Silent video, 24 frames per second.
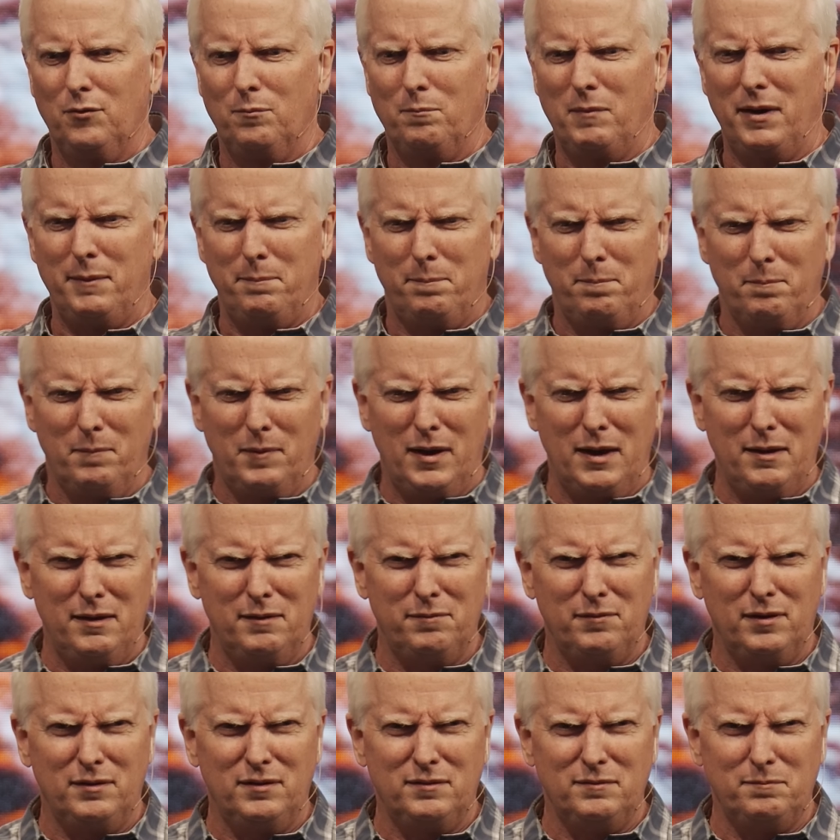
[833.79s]
my,
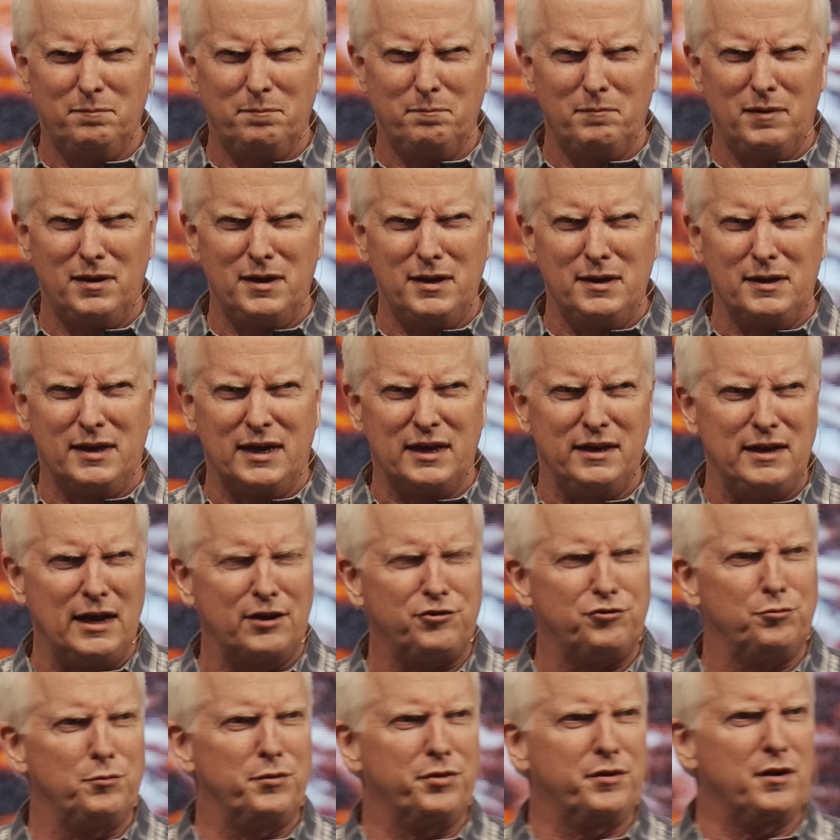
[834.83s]
my my
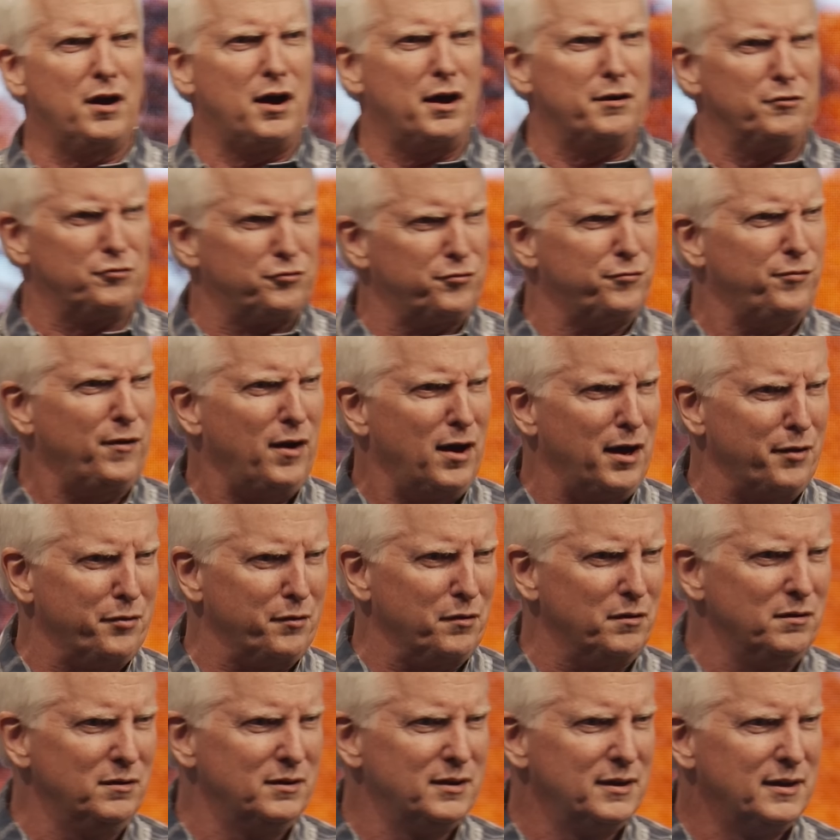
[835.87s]
connection with God as
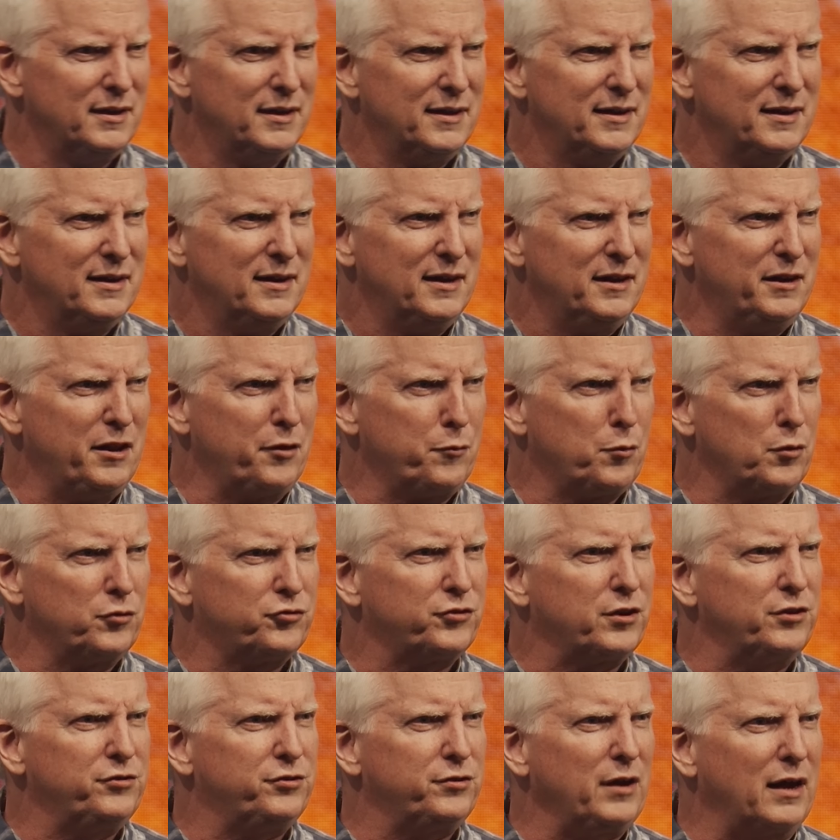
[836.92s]
Father. In other
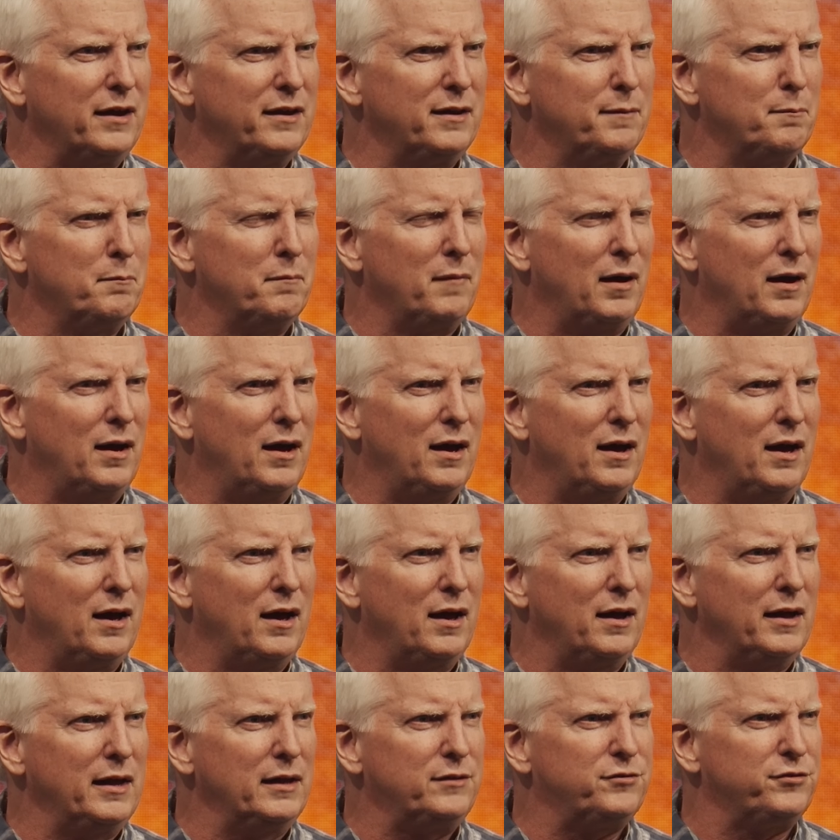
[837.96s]
words, because
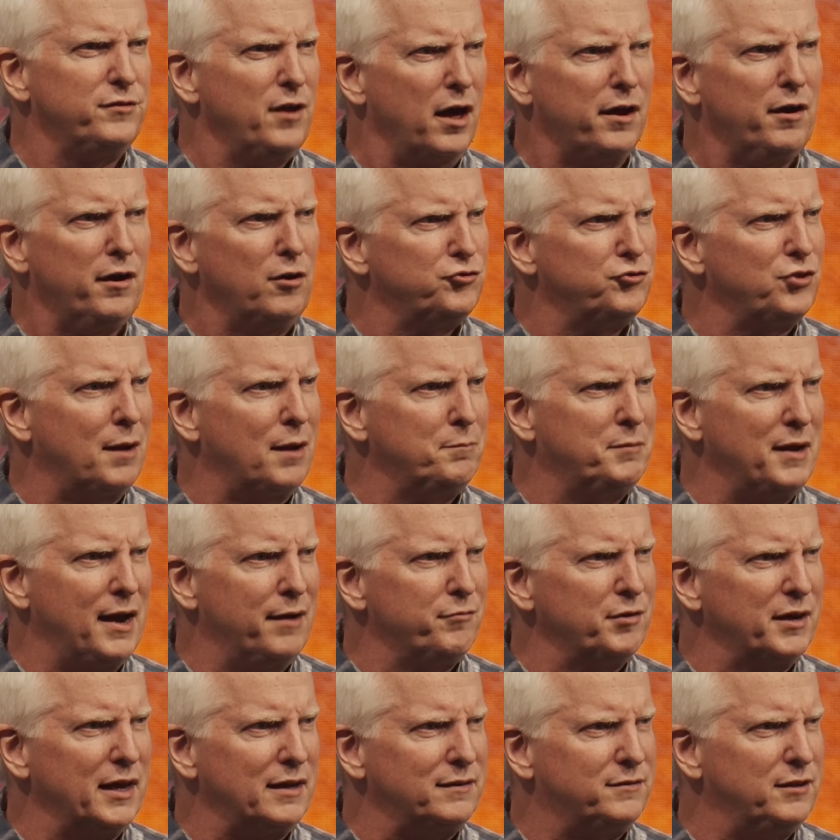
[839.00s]
it's not our job to
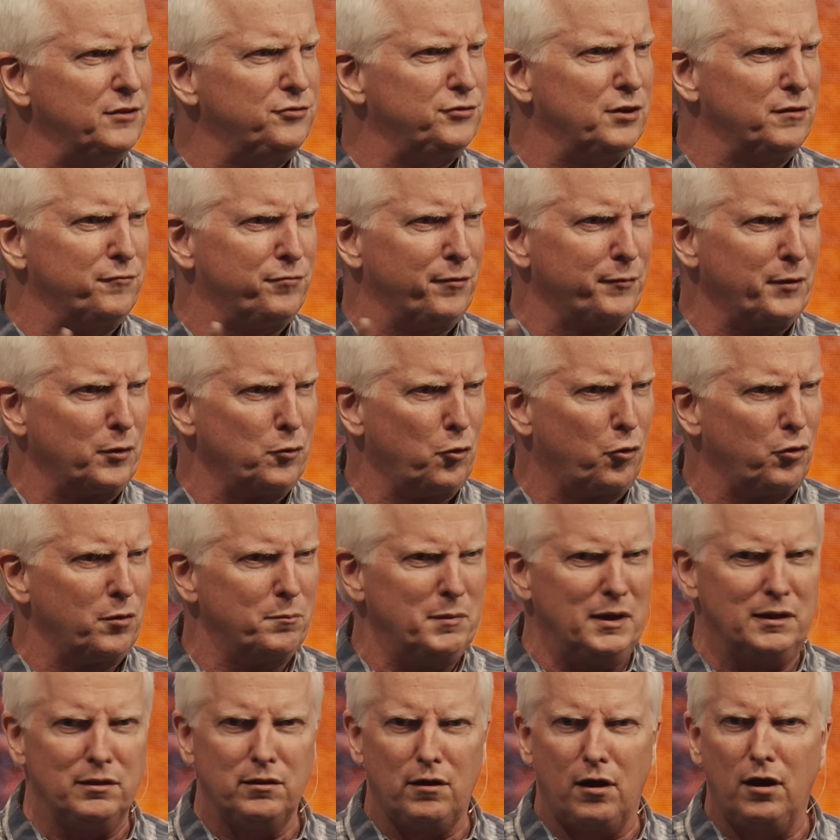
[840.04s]
ever get distant from the Lord and
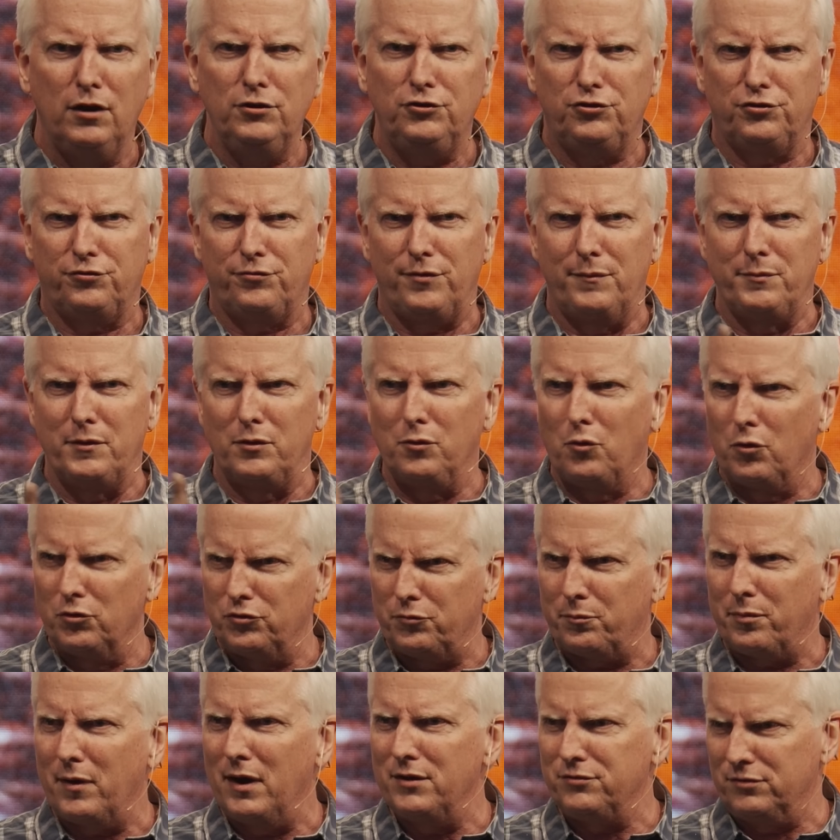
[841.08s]
be launched from the
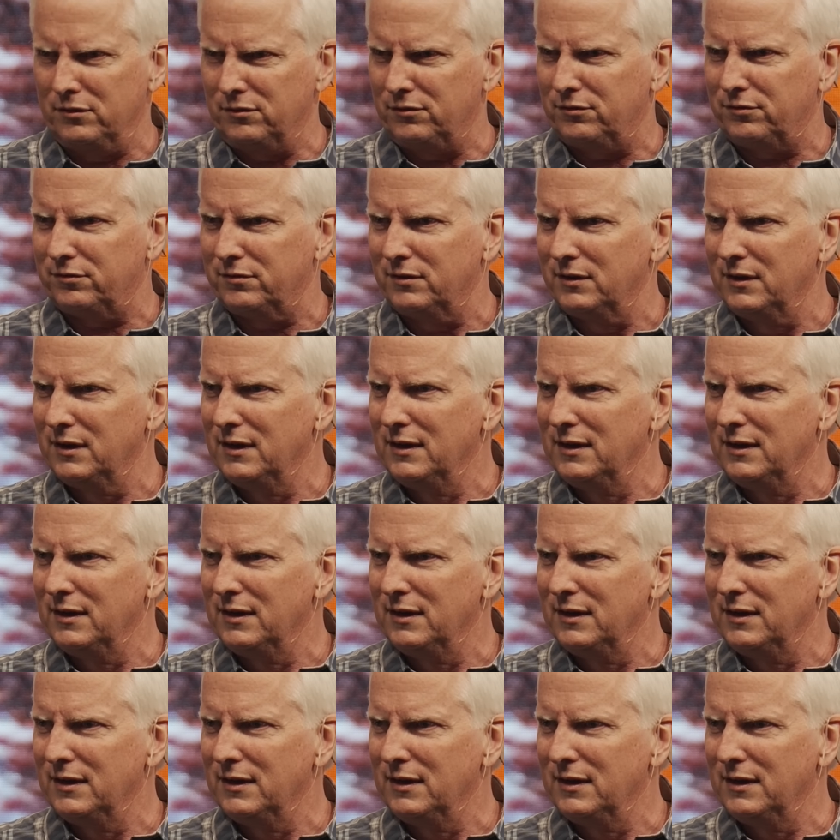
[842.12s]
Lord's presence.